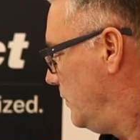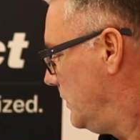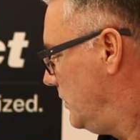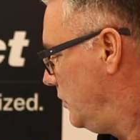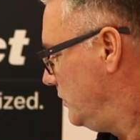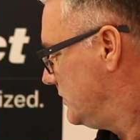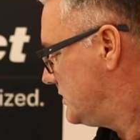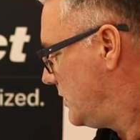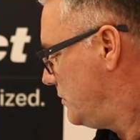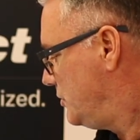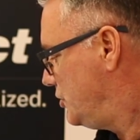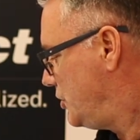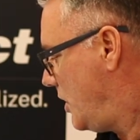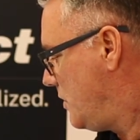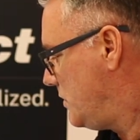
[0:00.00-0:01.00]
it will also
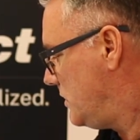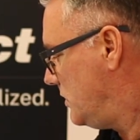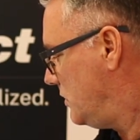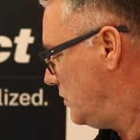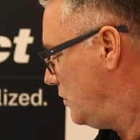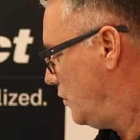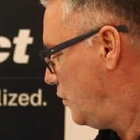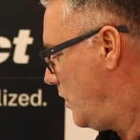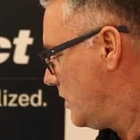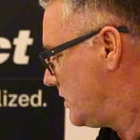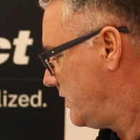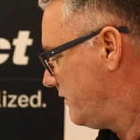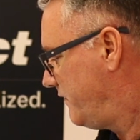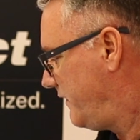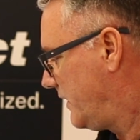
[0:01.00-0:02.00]
show you
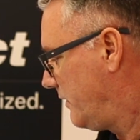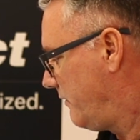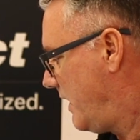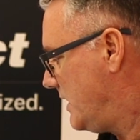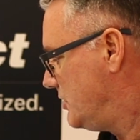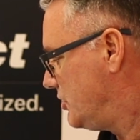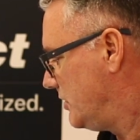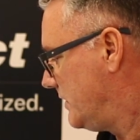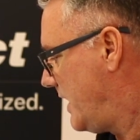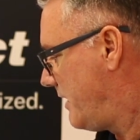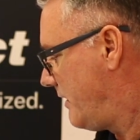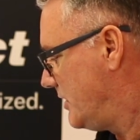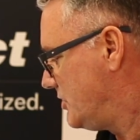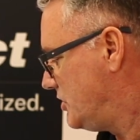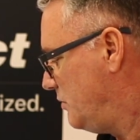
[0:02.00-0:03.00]
what configuration
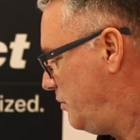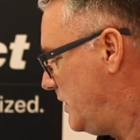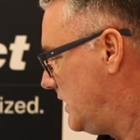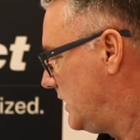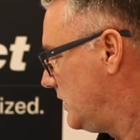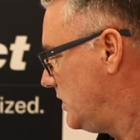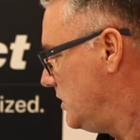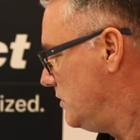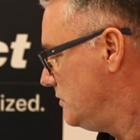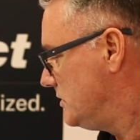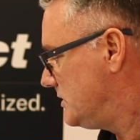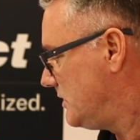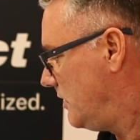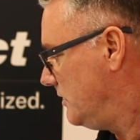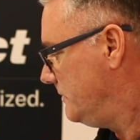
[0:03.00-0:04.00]
they're actually being
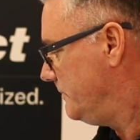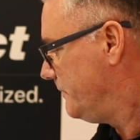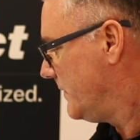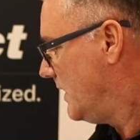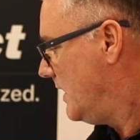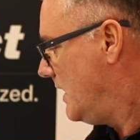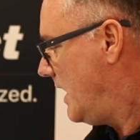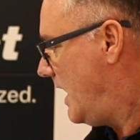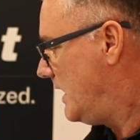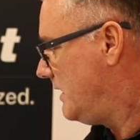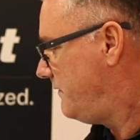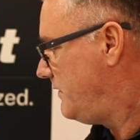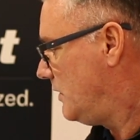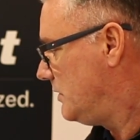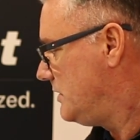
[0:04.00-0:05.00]
used on. And
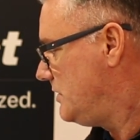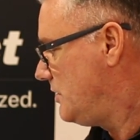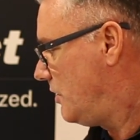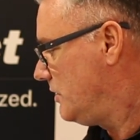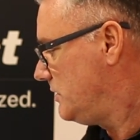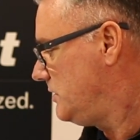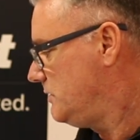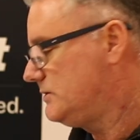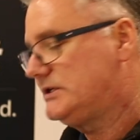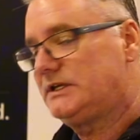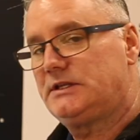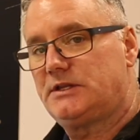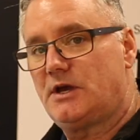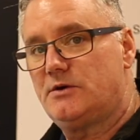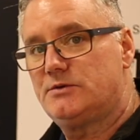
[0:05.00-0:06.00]
if you're not
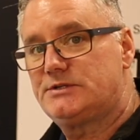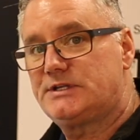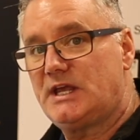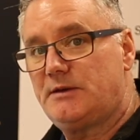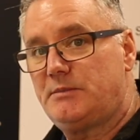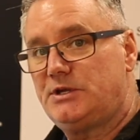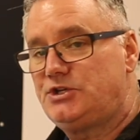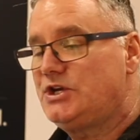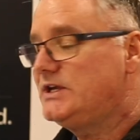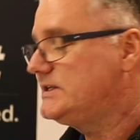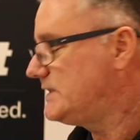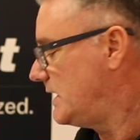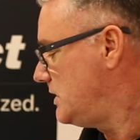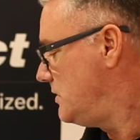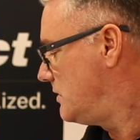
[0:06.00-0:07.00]
using those
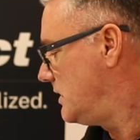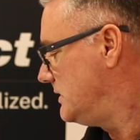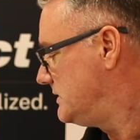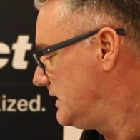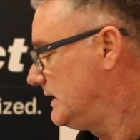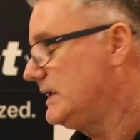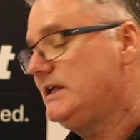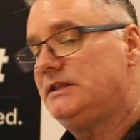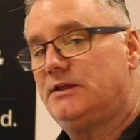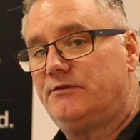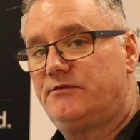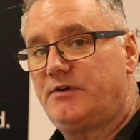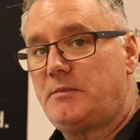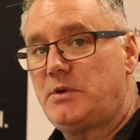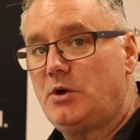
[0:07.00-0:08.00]
images, then you can delete
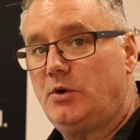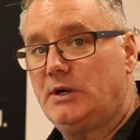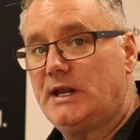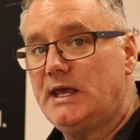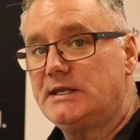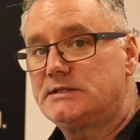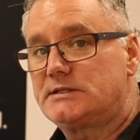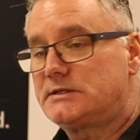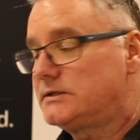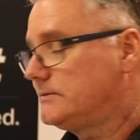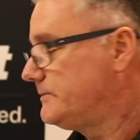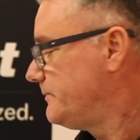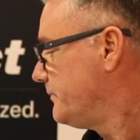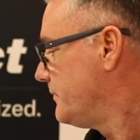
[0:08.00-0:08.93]
them from your list.